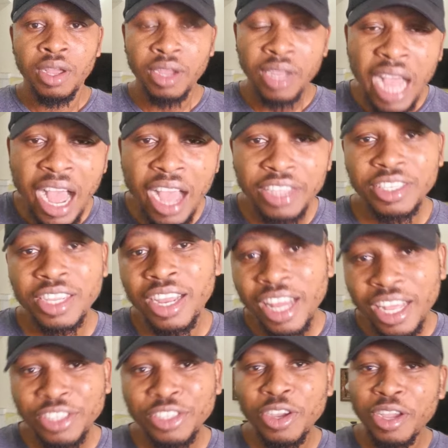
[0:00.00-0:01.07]
Guys,
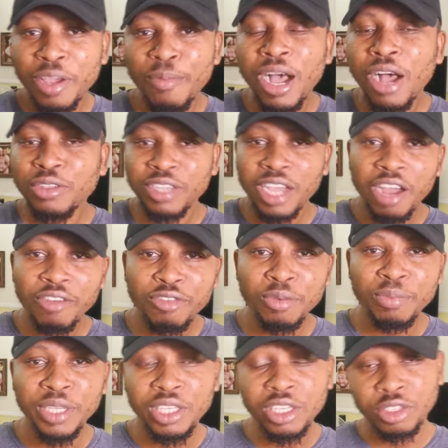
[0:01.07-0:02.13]
let's talk about
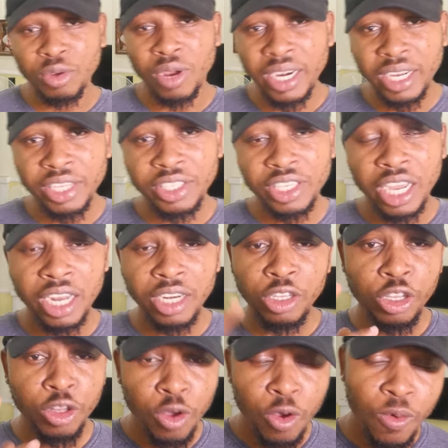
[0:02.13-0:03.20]
Afrobeats to an extent.
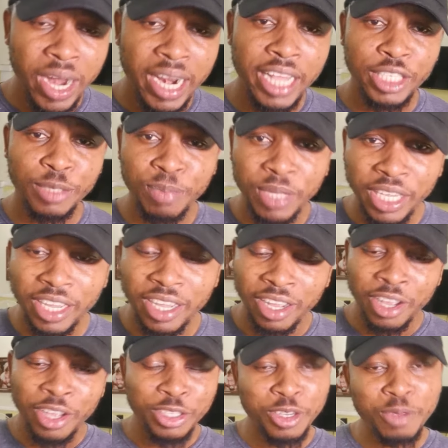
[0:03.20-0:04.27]
You know, when I speak,
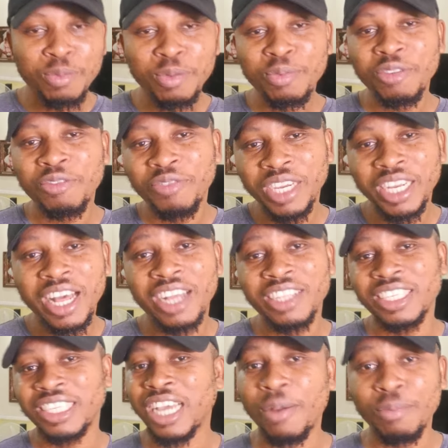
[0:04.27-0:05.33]
some people feel
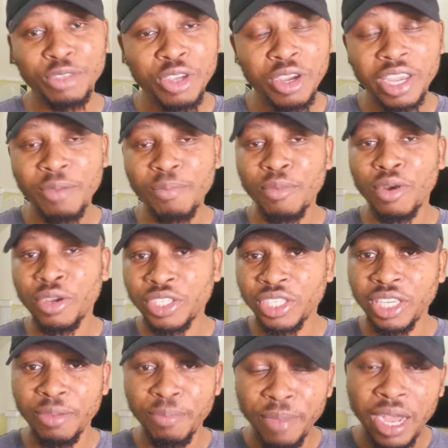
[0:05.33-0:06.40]
that I'm talking
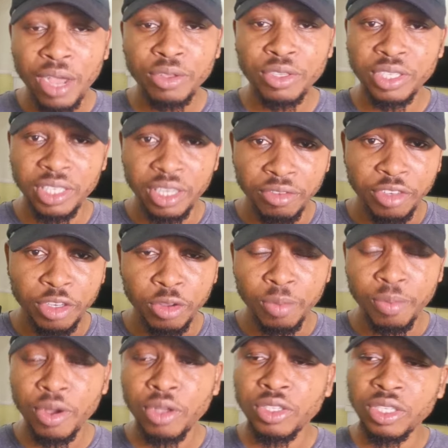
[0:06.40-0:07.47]
much about
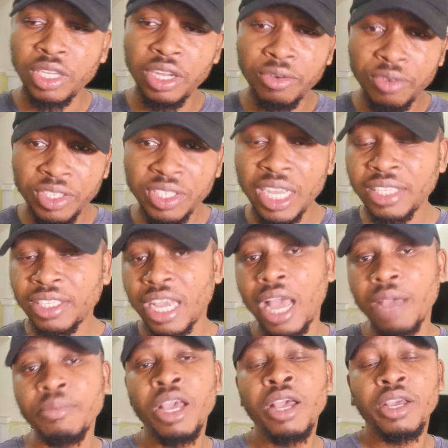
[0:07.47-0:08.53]
Davido, but in recent time,